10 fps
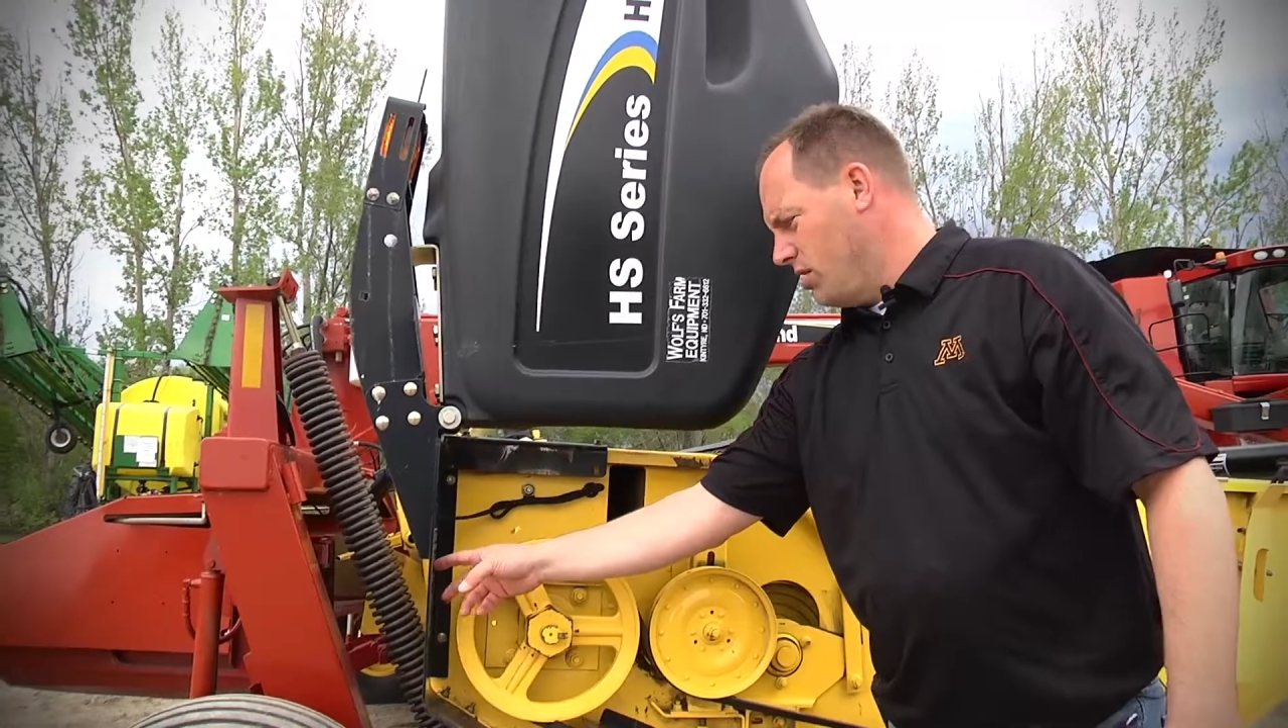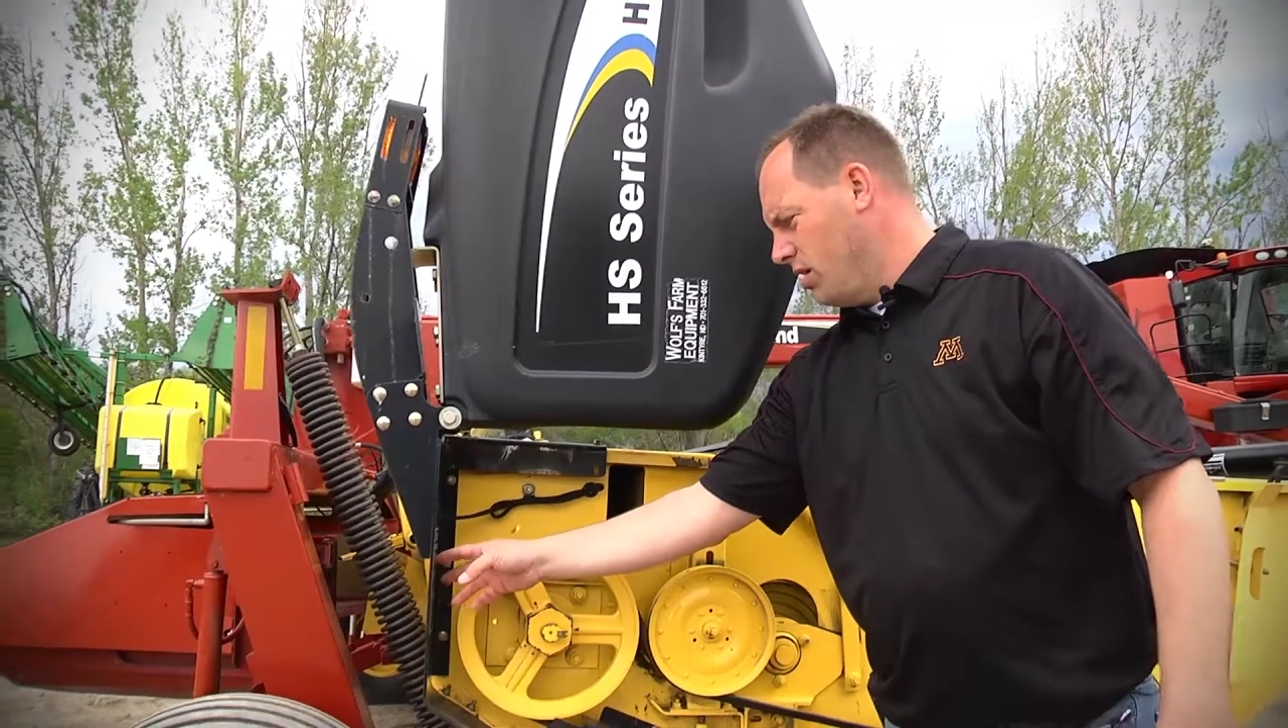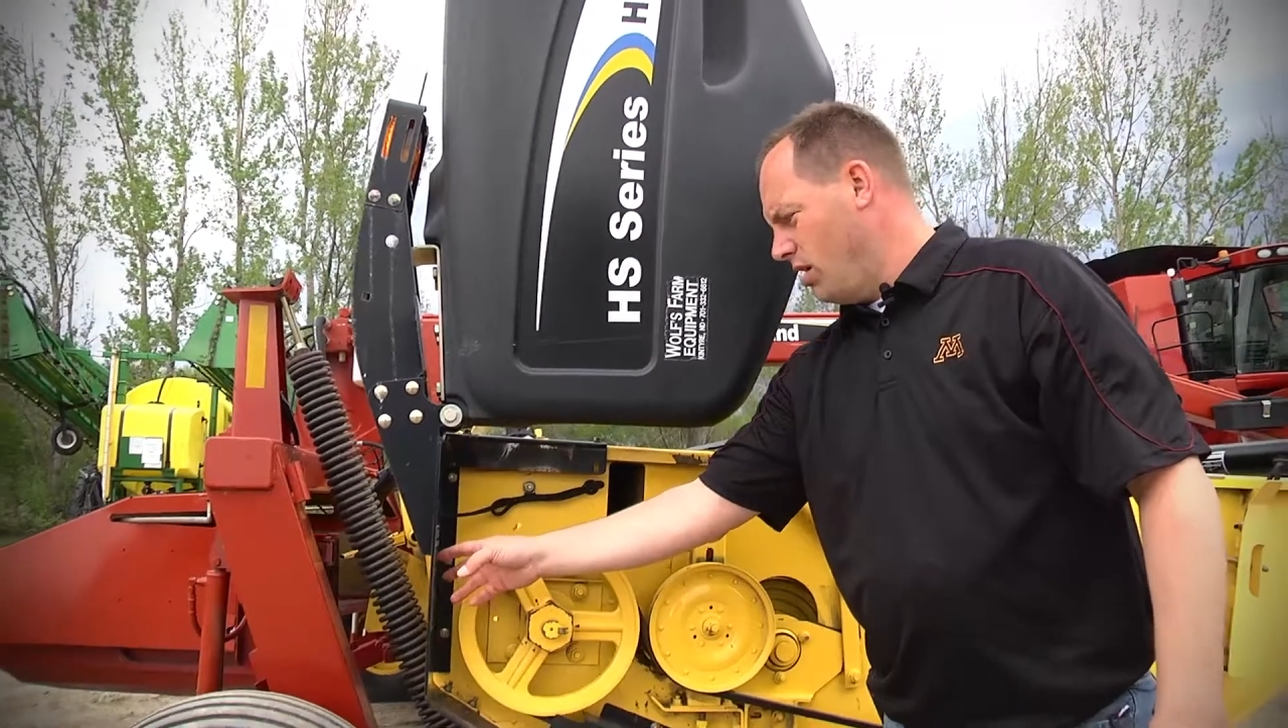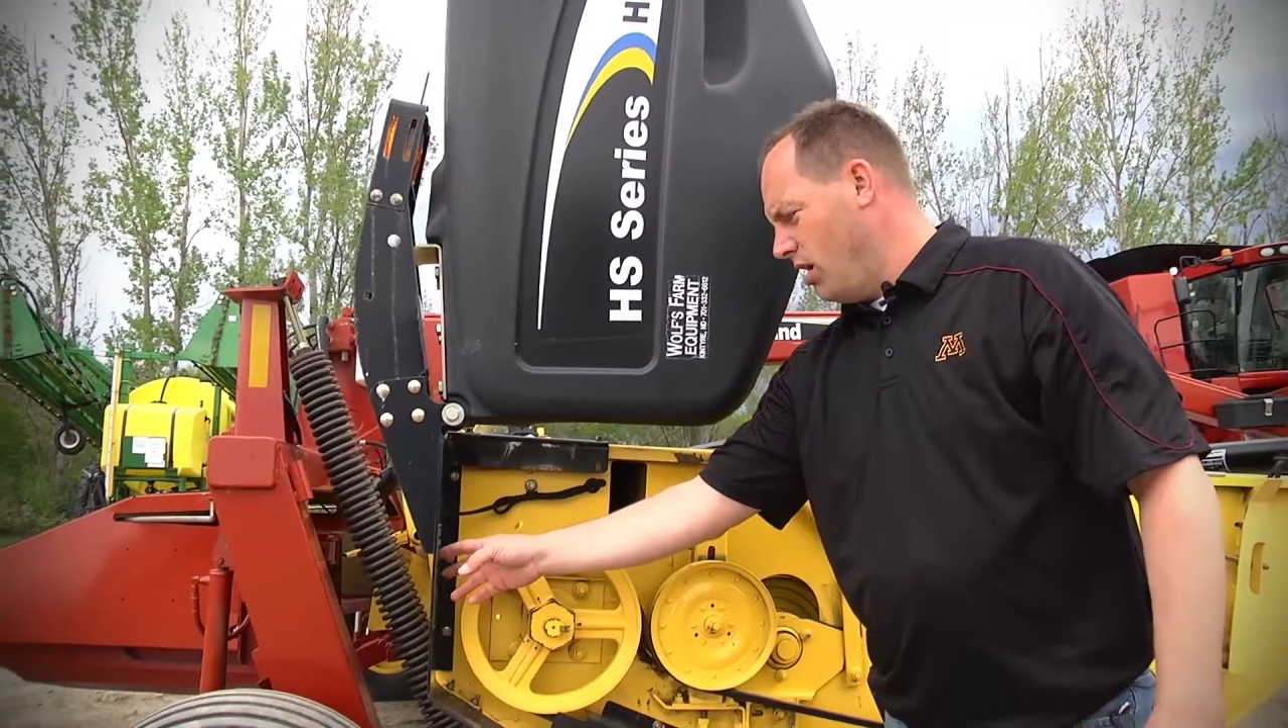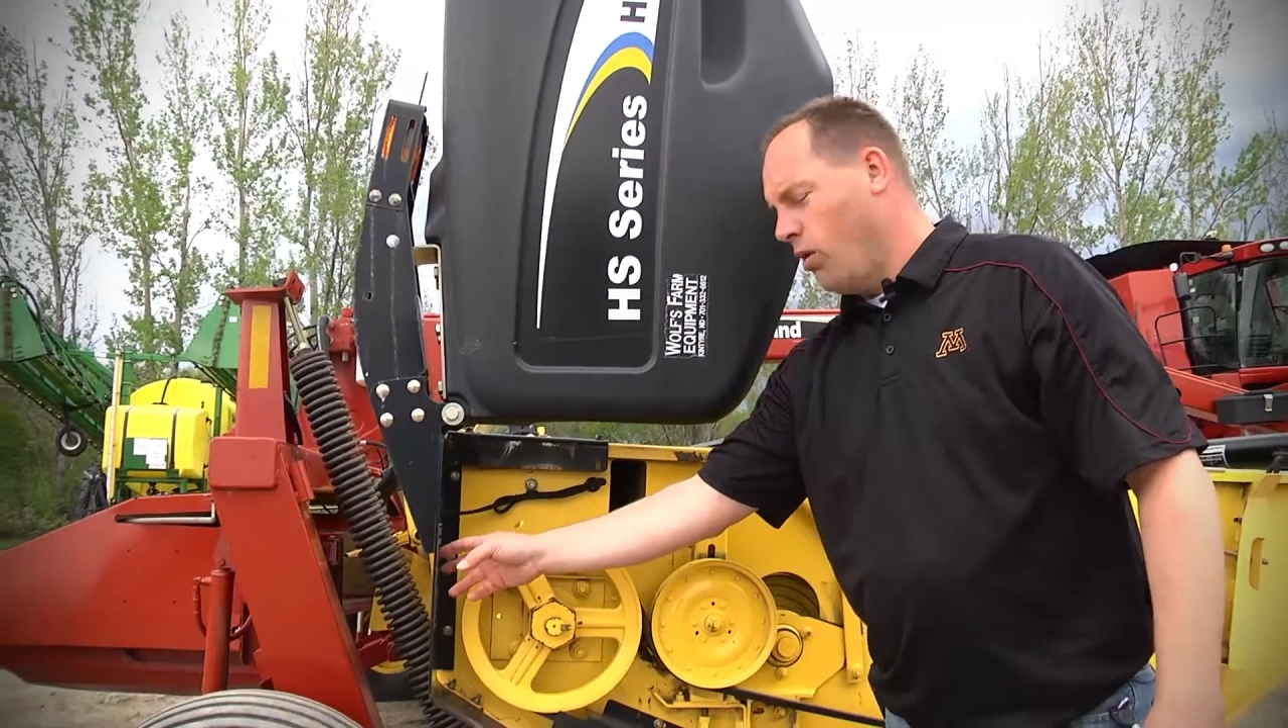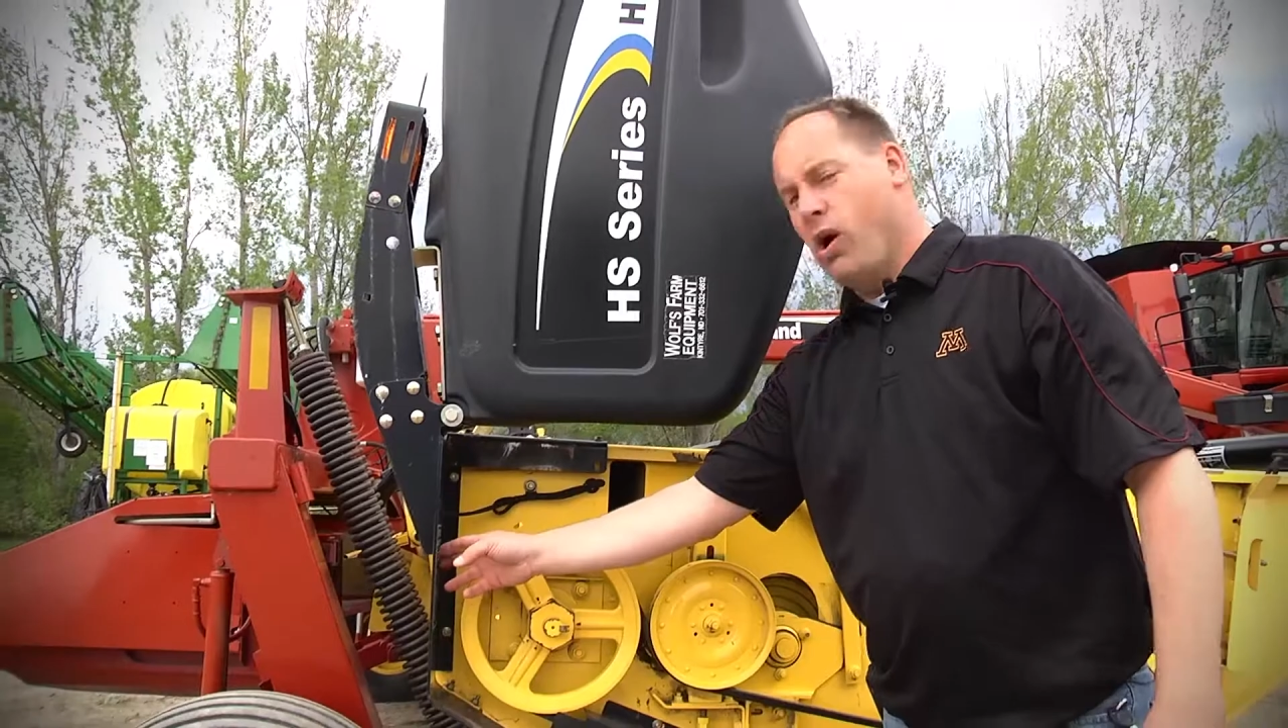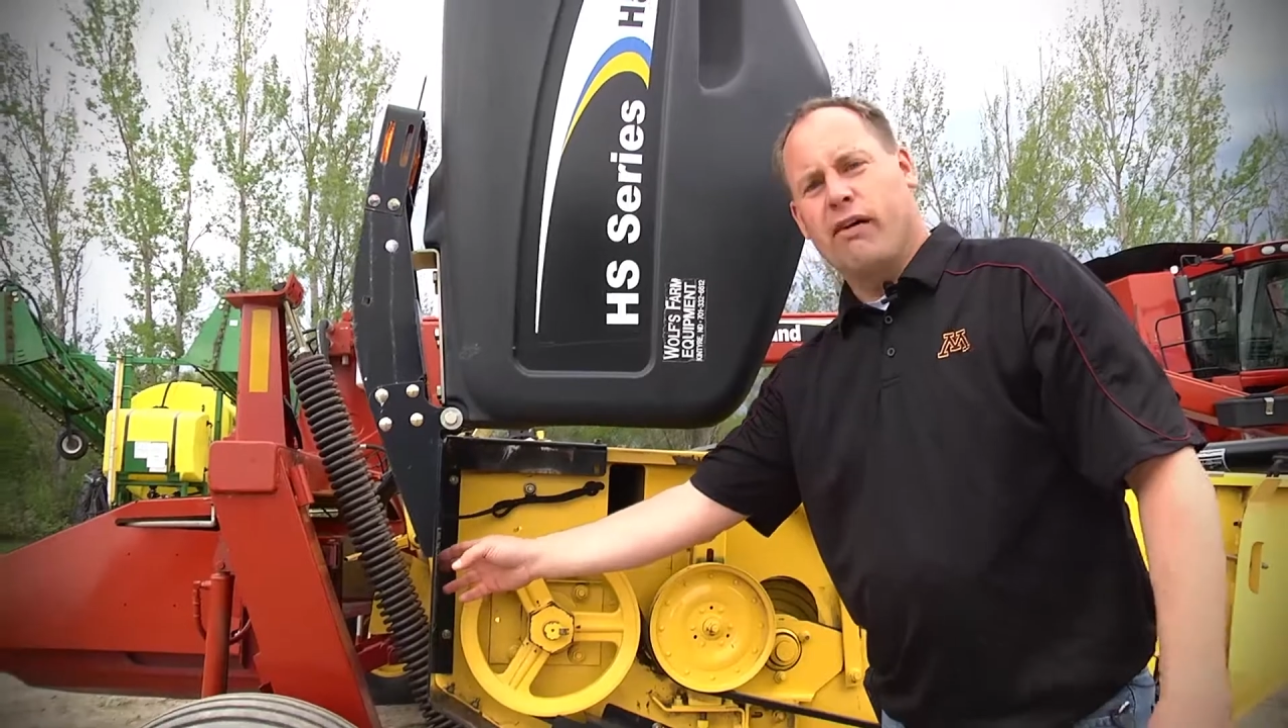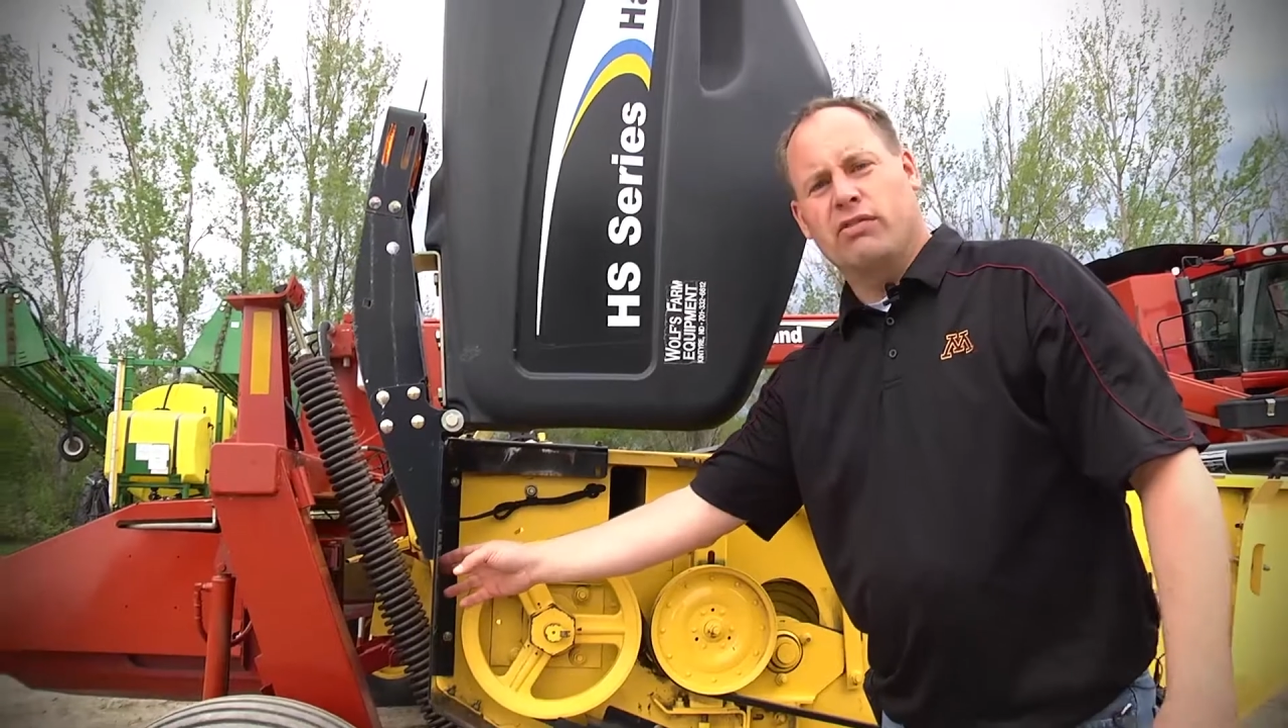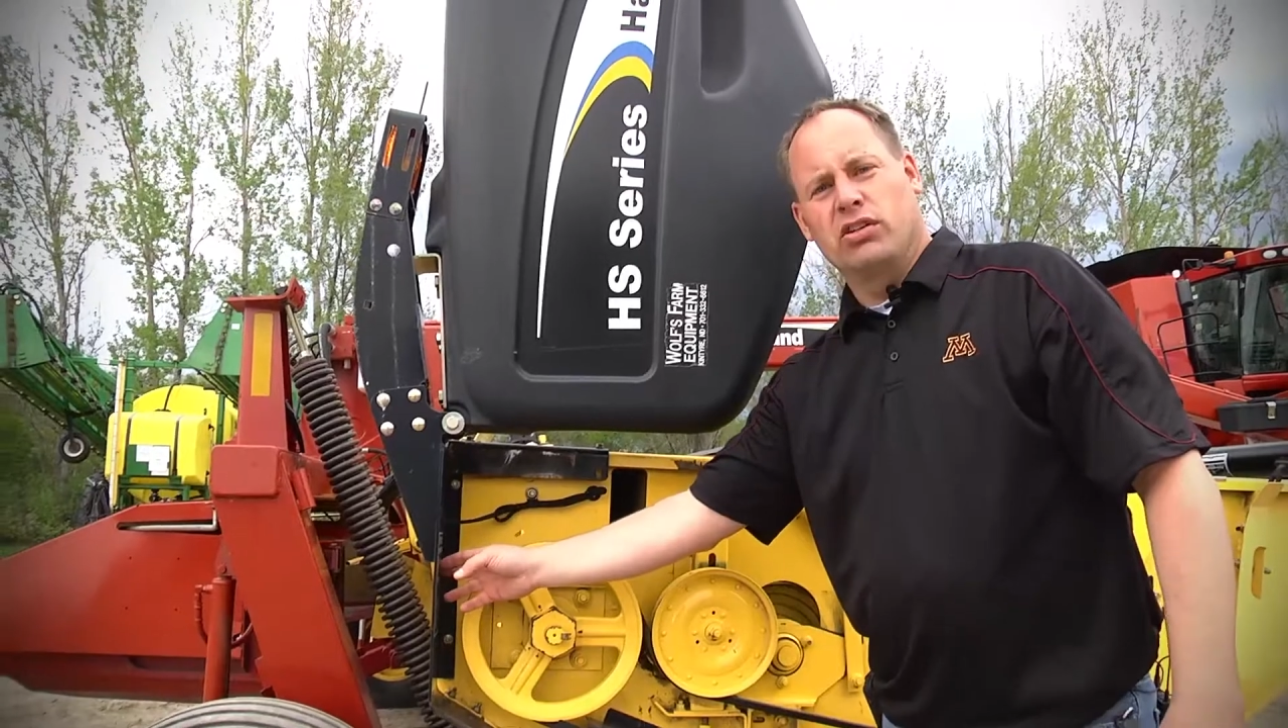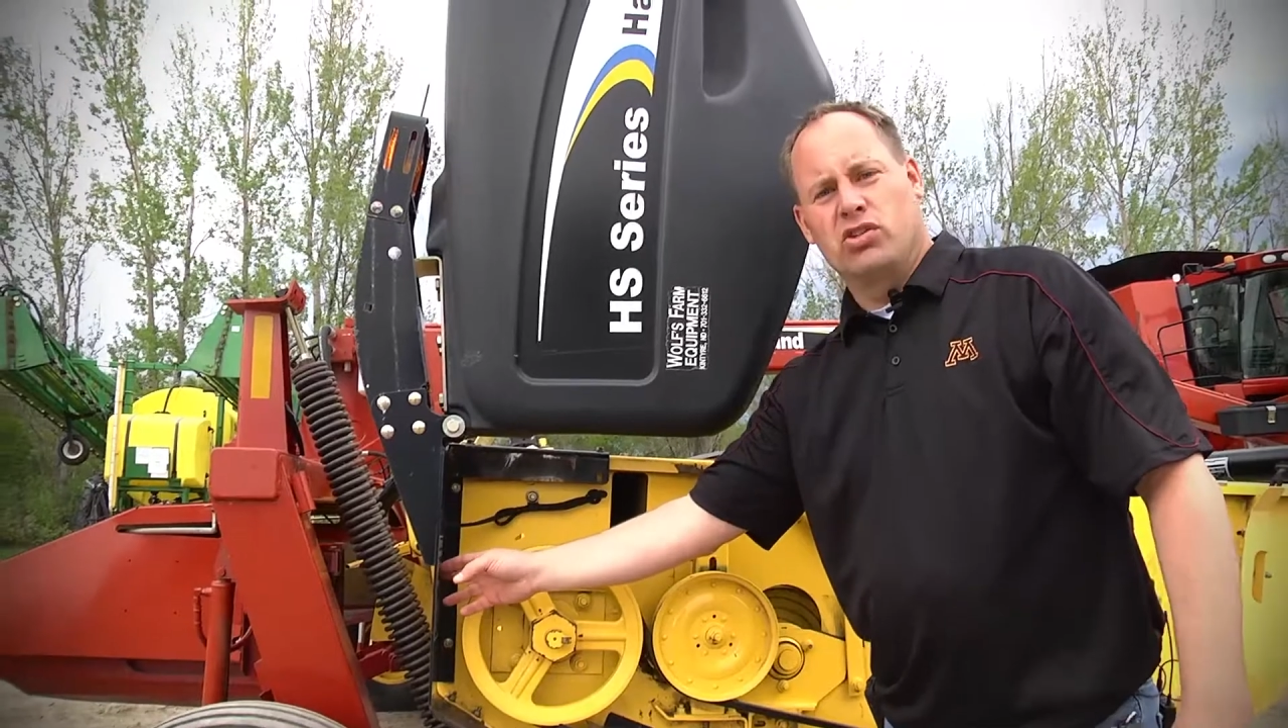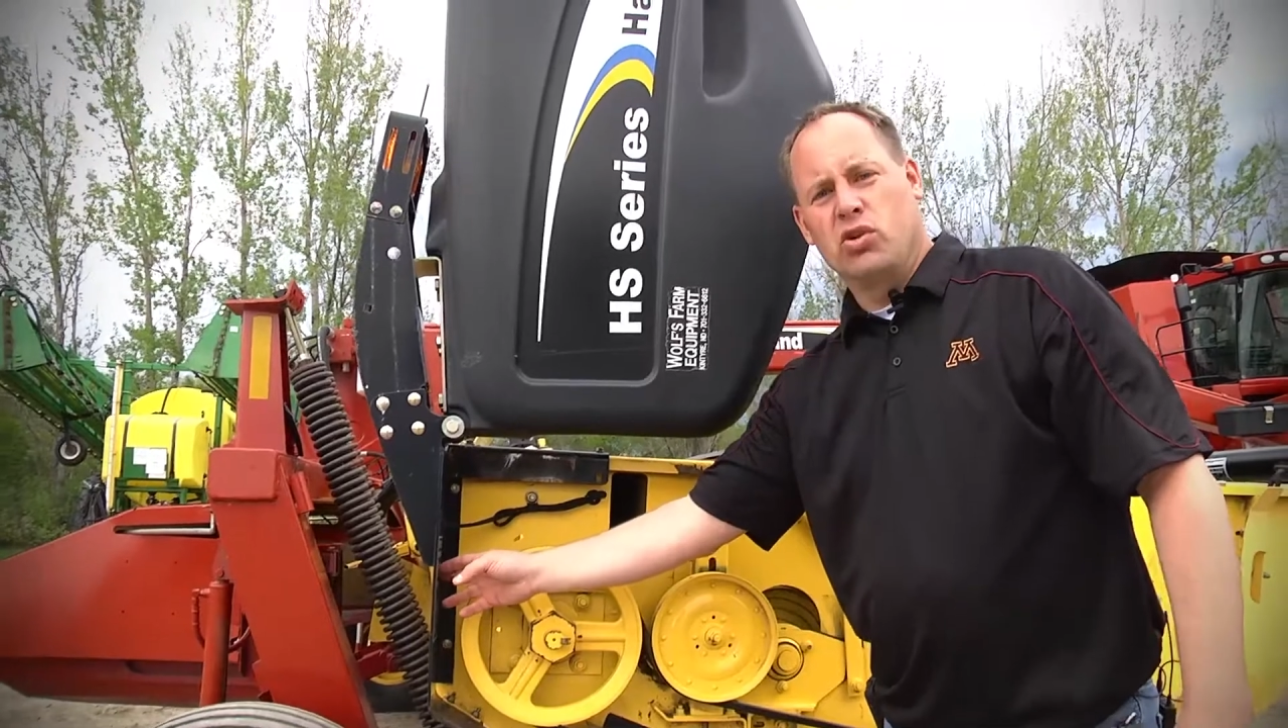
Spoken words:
how often